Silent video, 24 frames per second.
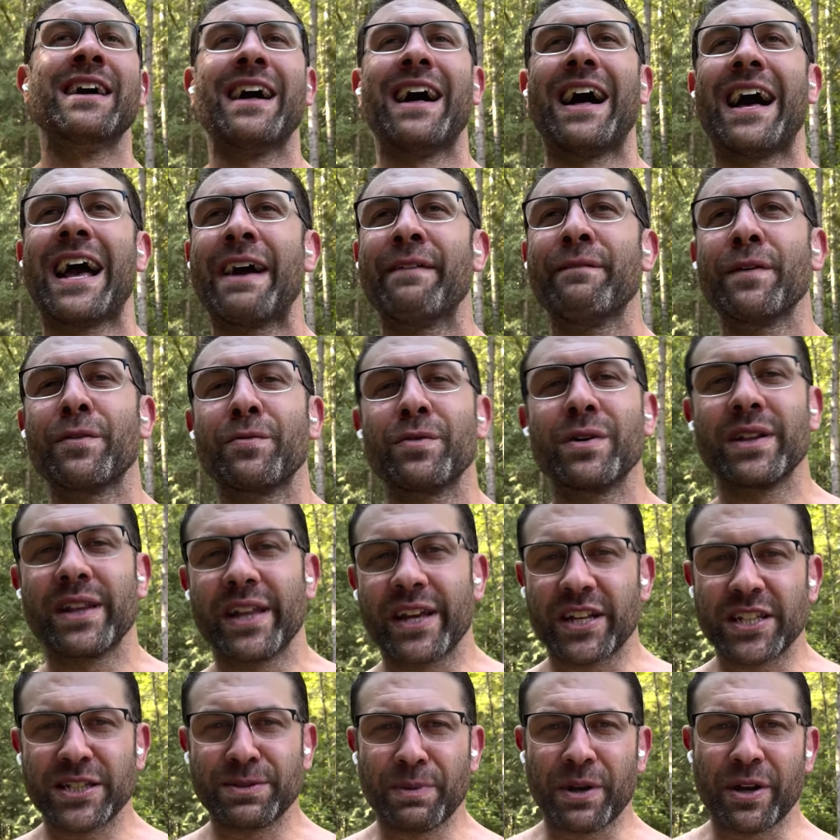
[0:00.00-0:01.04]
I haven't really
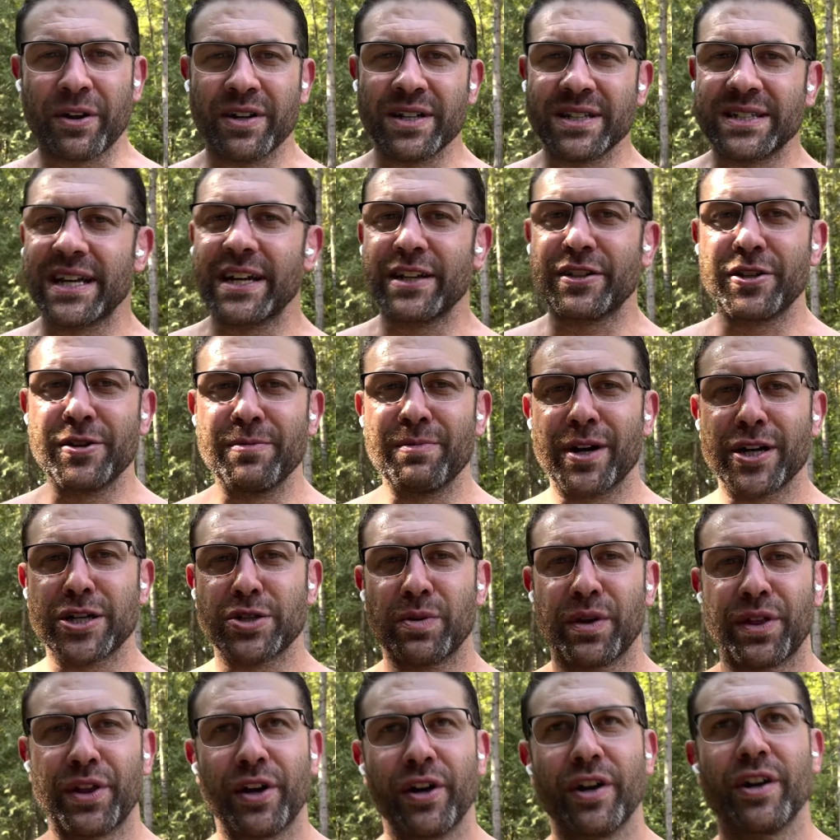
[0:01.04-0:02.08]
experienced that too much
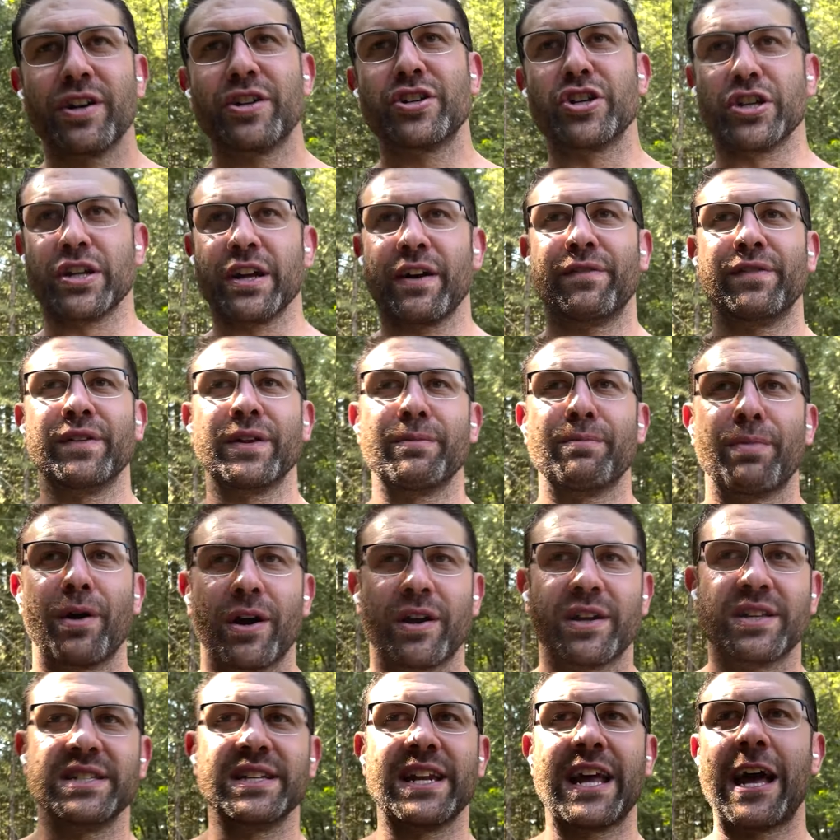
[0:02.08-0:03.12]
with her. She definitely
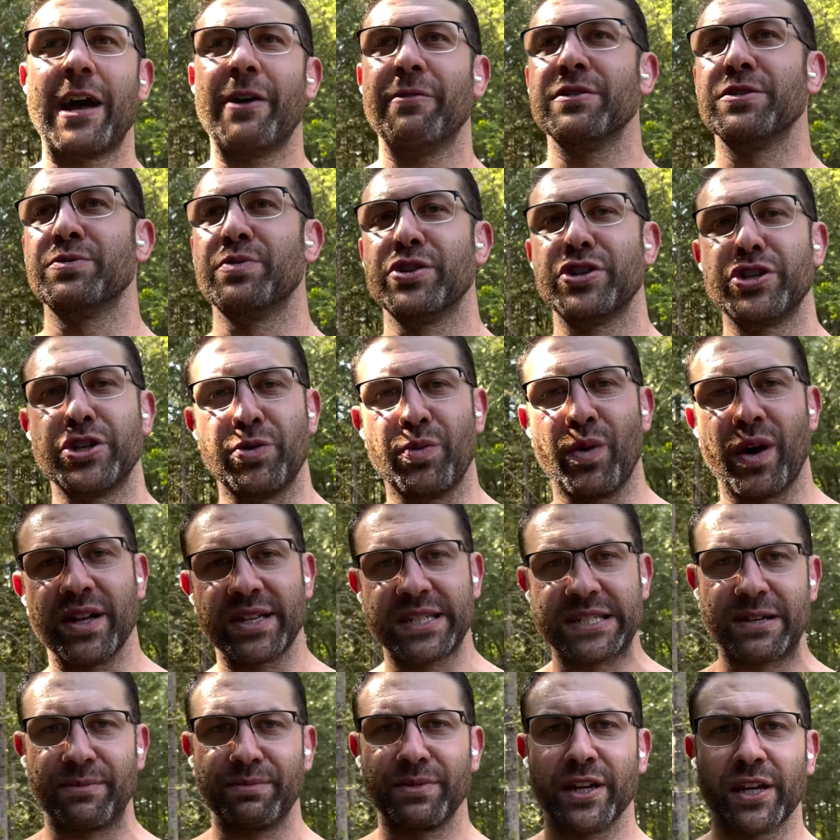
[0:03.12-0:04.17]
barks and howls when she wants
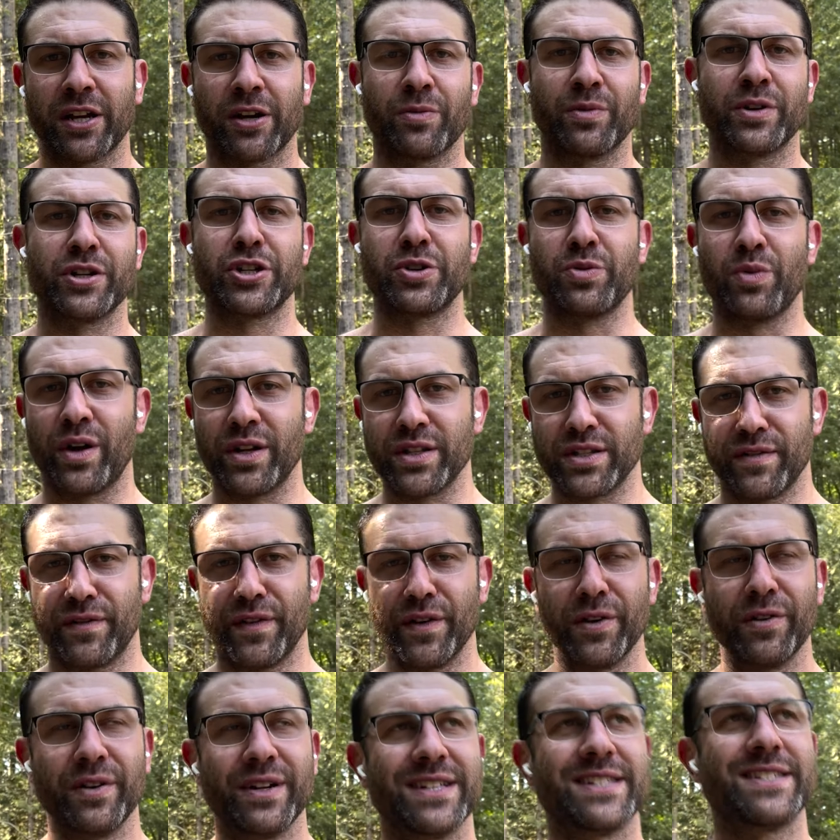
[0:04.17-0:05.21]
something or when she wants
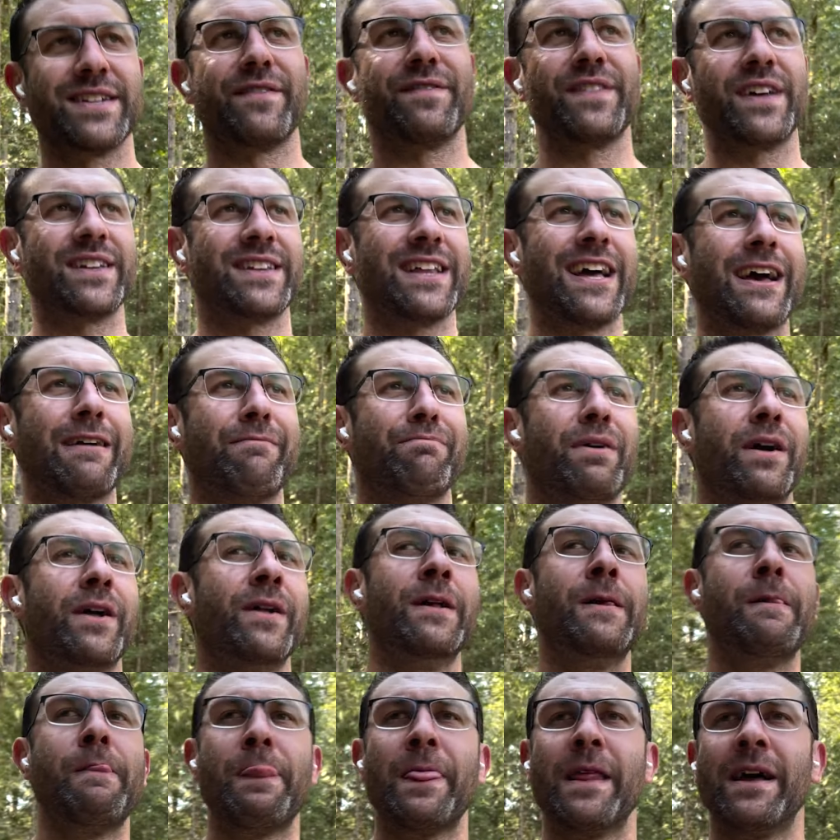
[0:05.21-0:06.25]
food and stuff like that, but
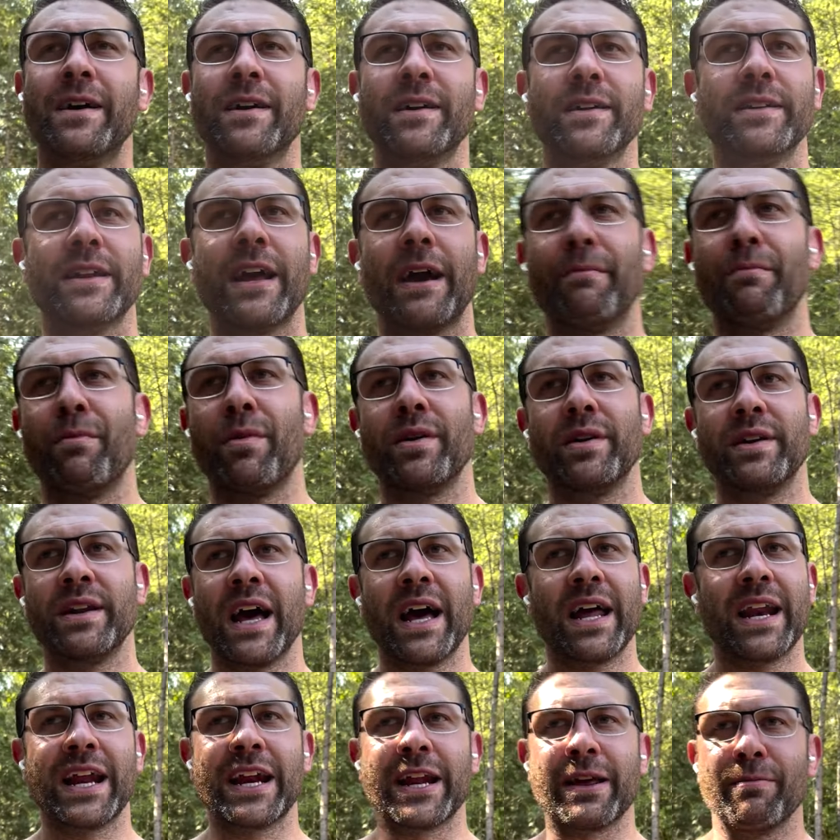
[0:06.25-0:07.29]
not
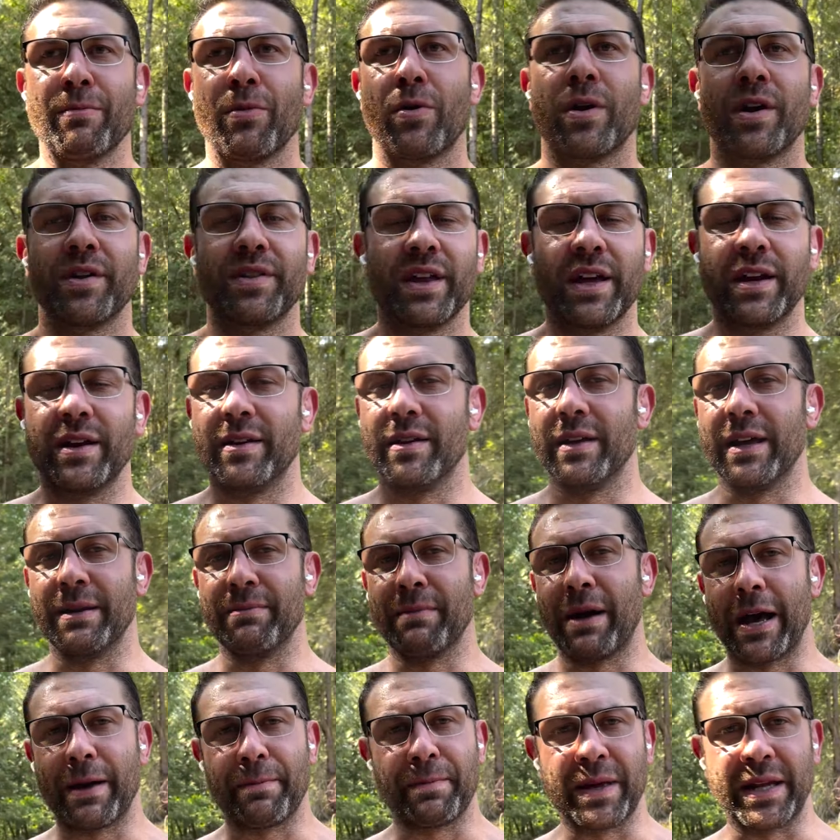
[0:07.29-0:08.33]
not any more than, in
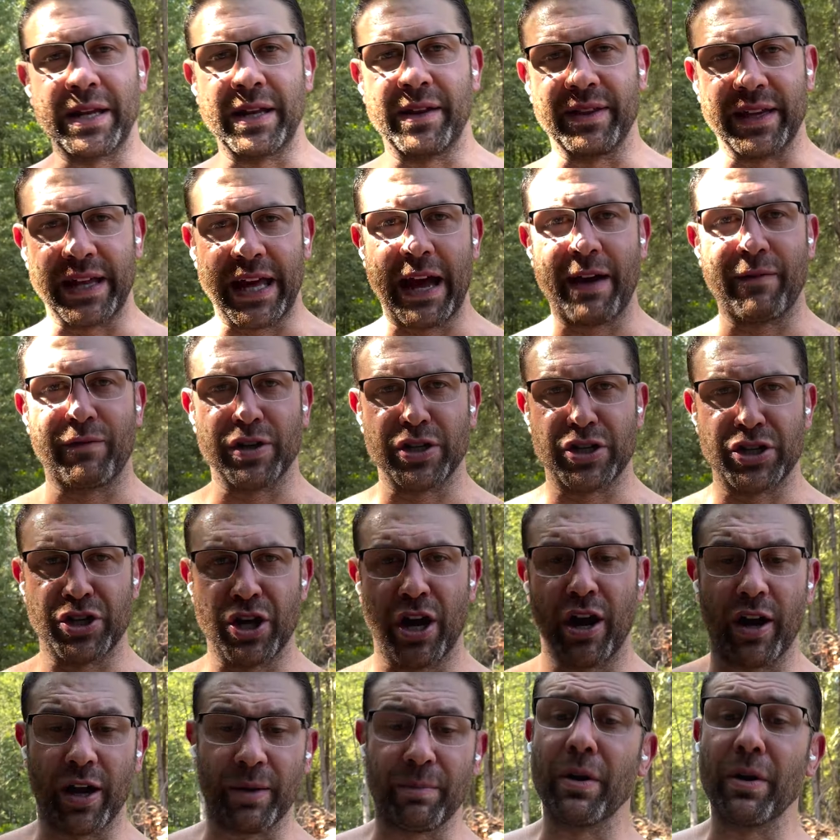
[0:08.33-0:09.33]
my opinion, the average dog.